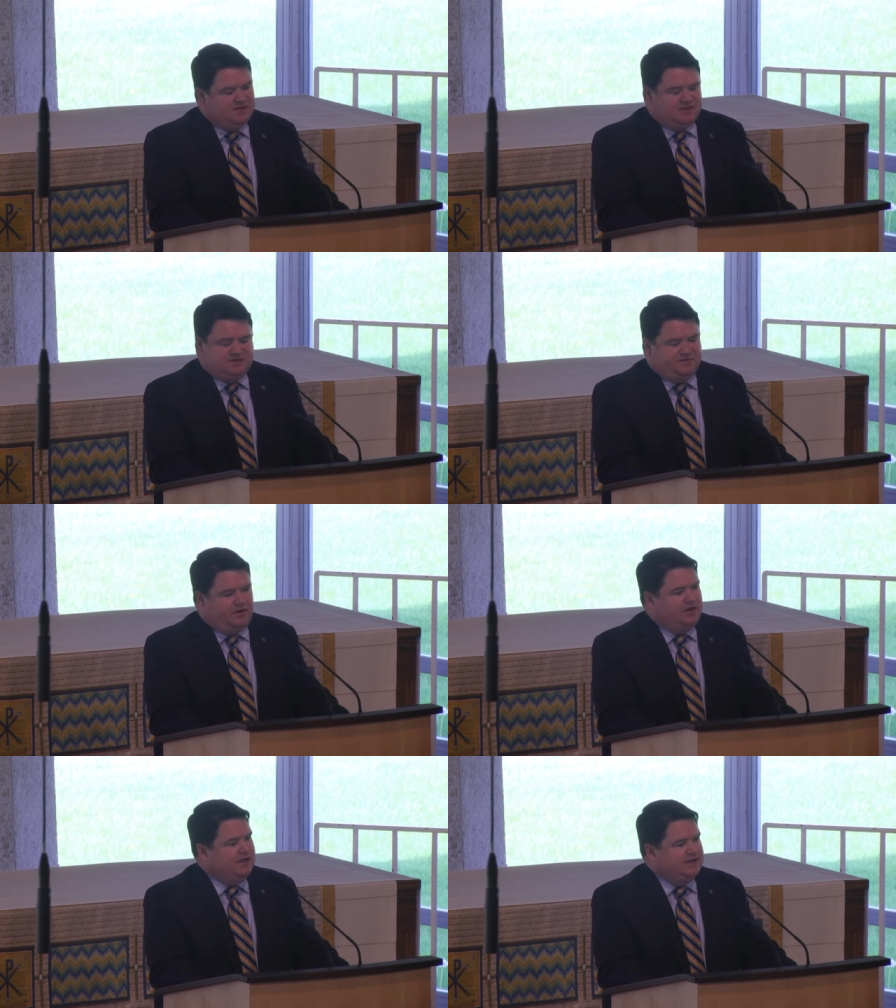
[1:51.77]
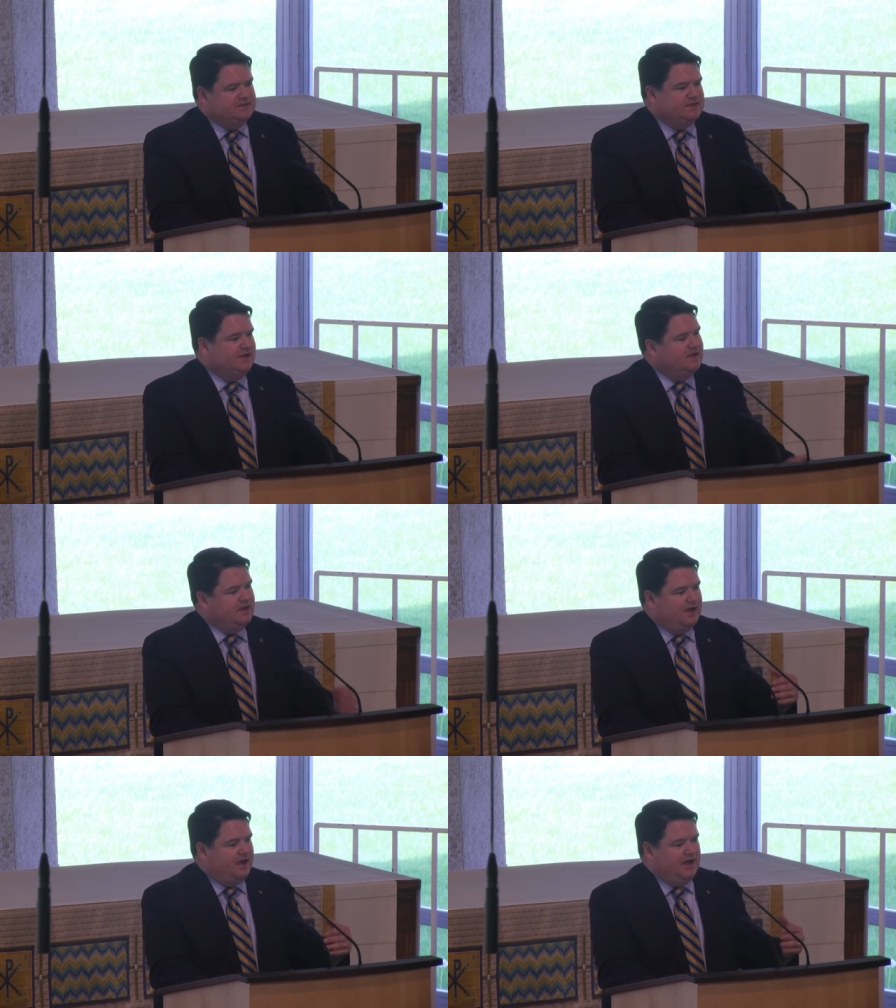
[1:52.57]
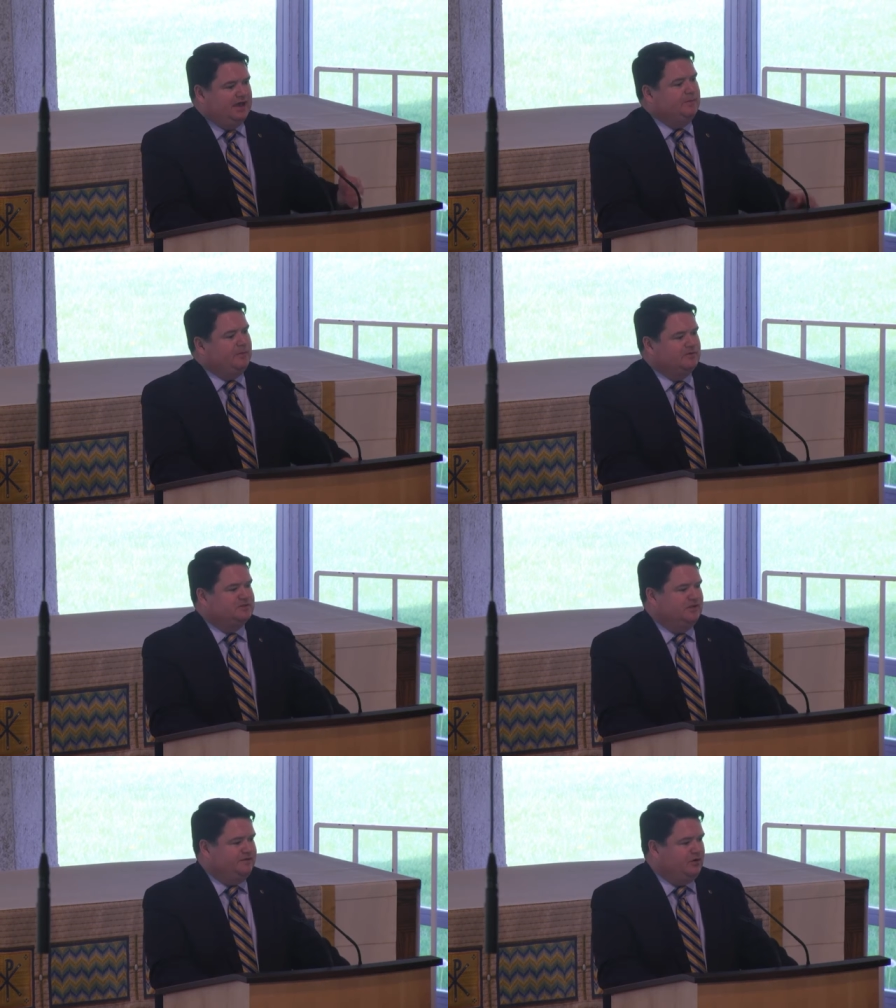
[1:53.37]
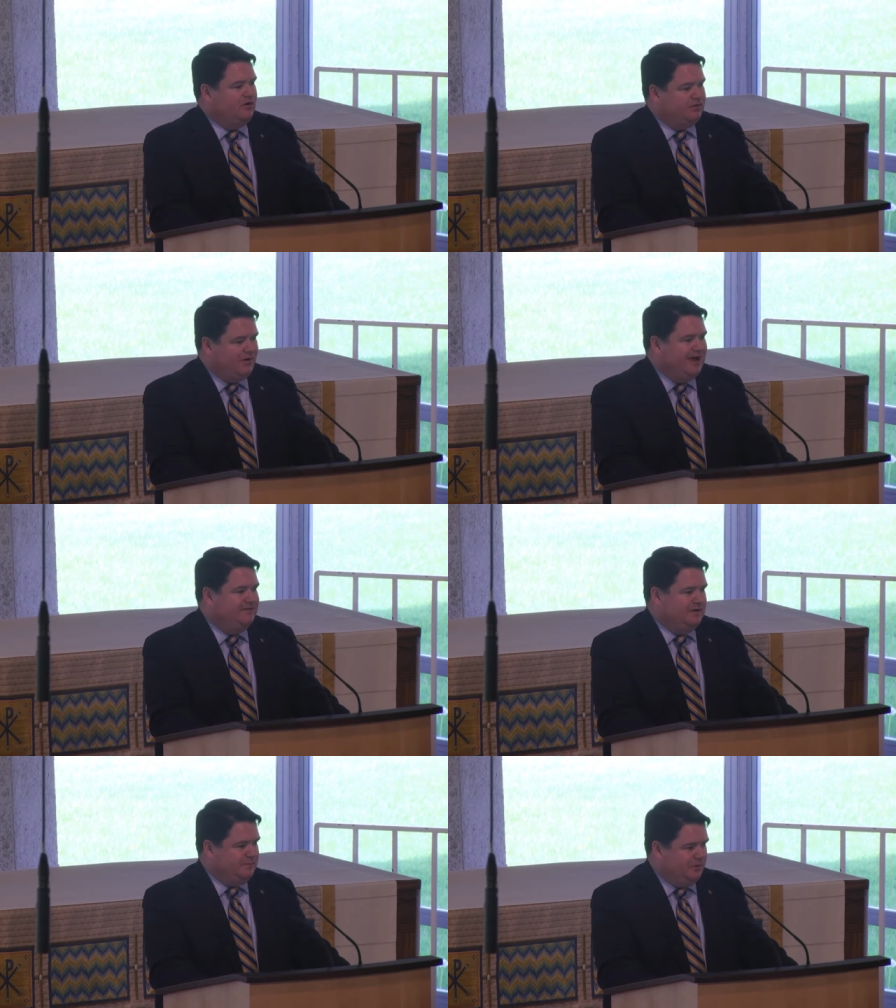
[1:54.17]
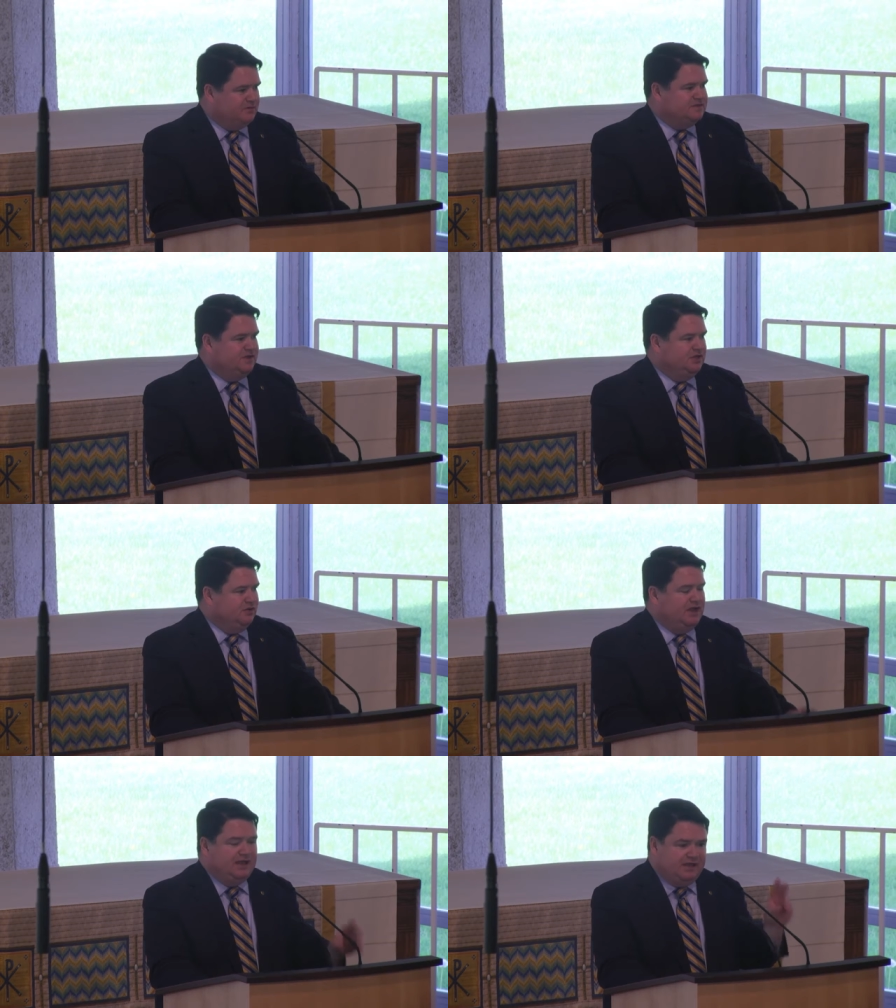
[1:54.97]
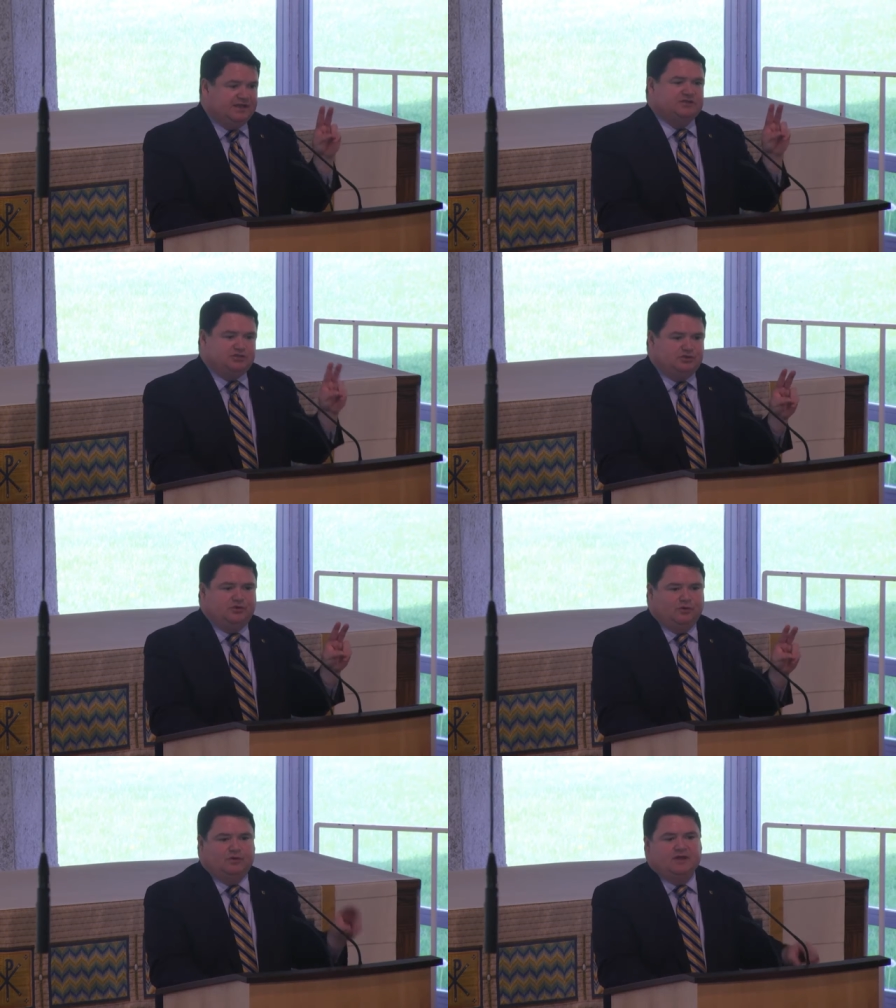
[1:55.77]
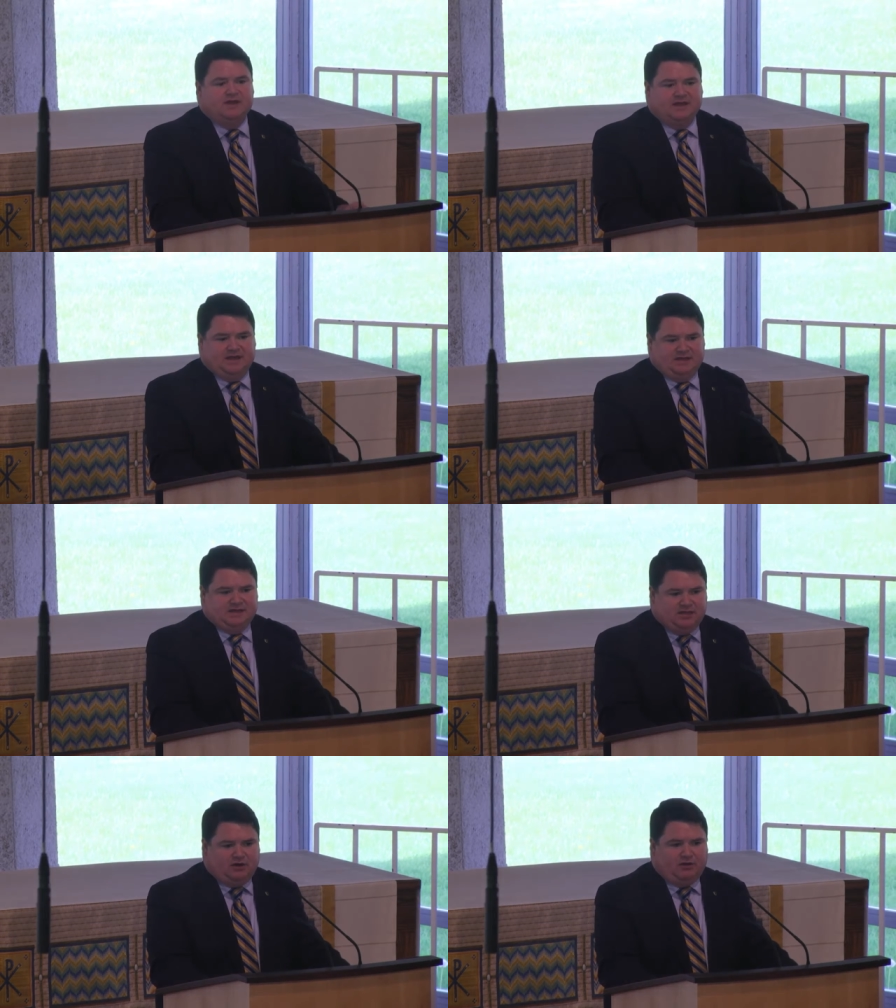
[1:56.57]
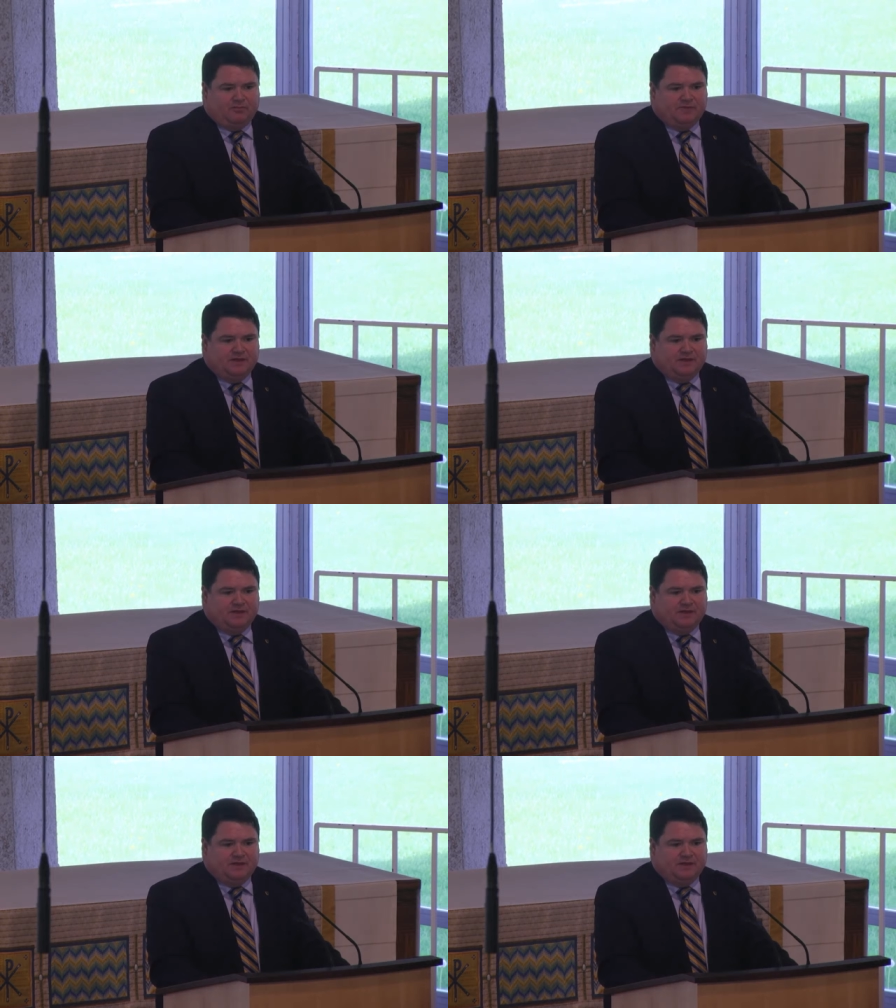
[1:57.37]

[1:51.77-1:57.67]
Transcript: It's very easy. Uh, any person, if you're a Thrivent person, you can get two in a year.